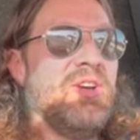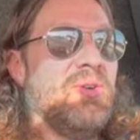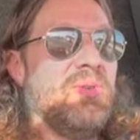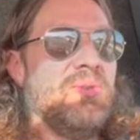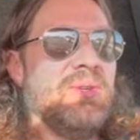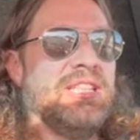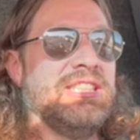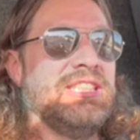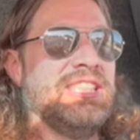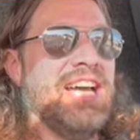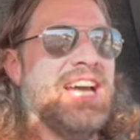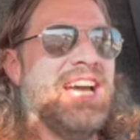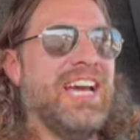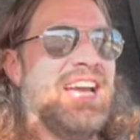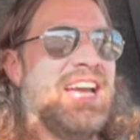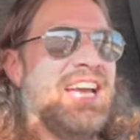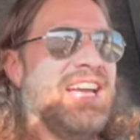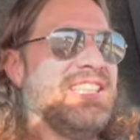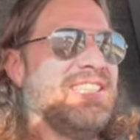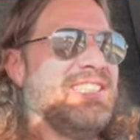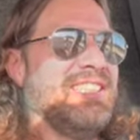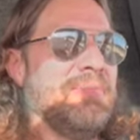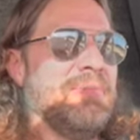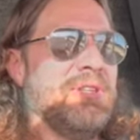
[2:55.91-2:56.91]
which
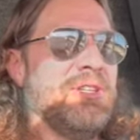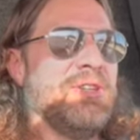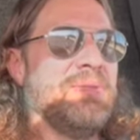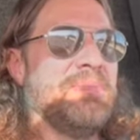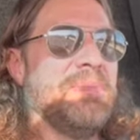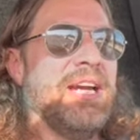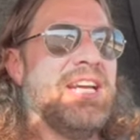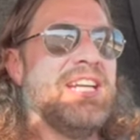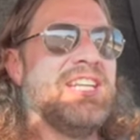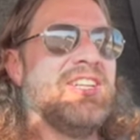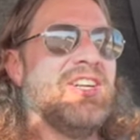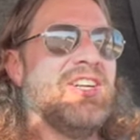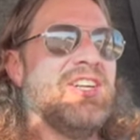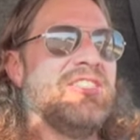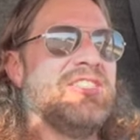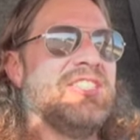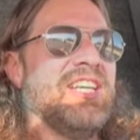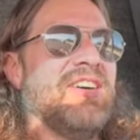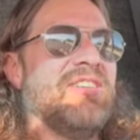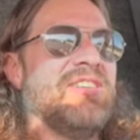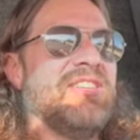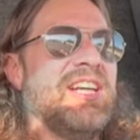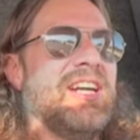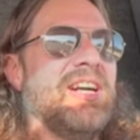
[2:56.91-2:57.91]
some of you bike nerds
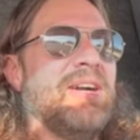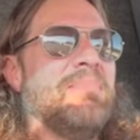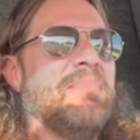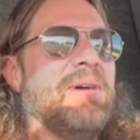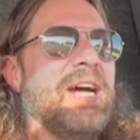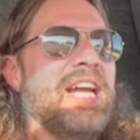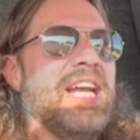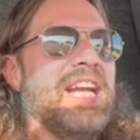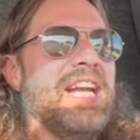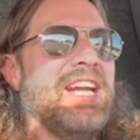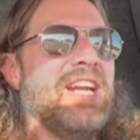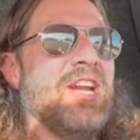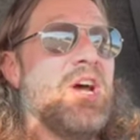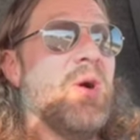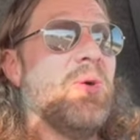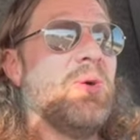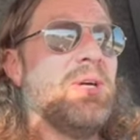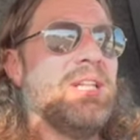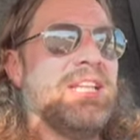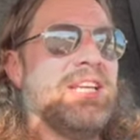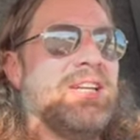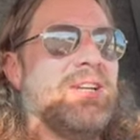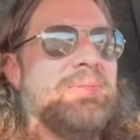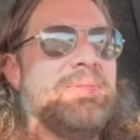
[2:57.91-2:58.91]
out there might know a
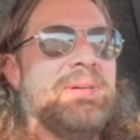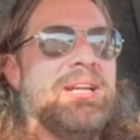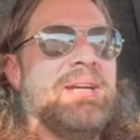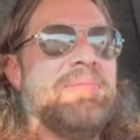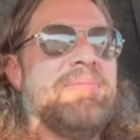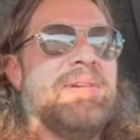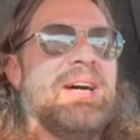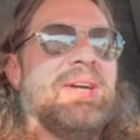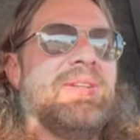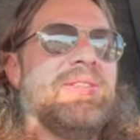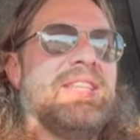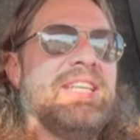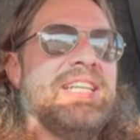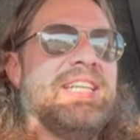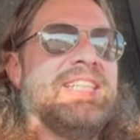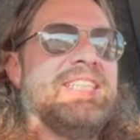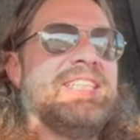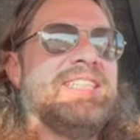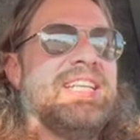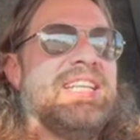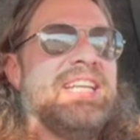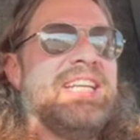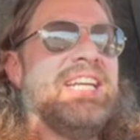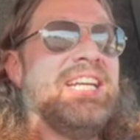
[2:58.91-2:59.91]
little bit about
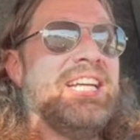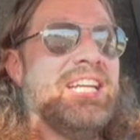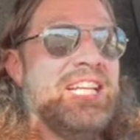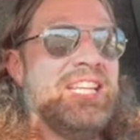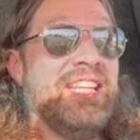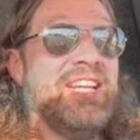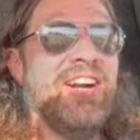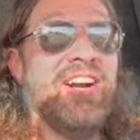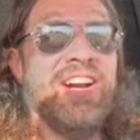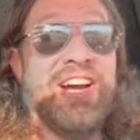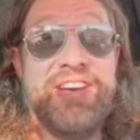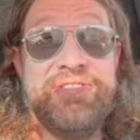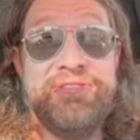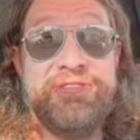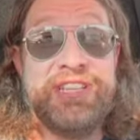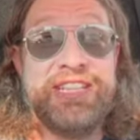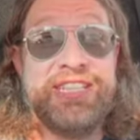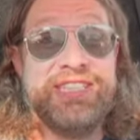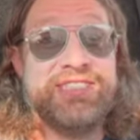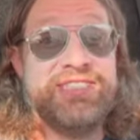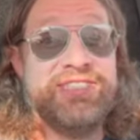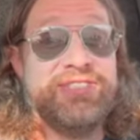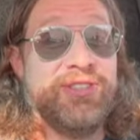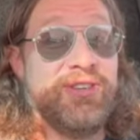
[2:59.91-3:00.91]
these. They're
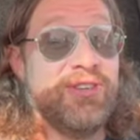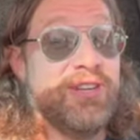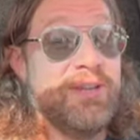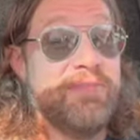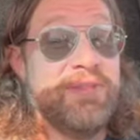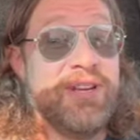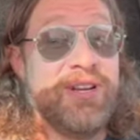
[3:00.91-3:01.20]
Huffies, don't get me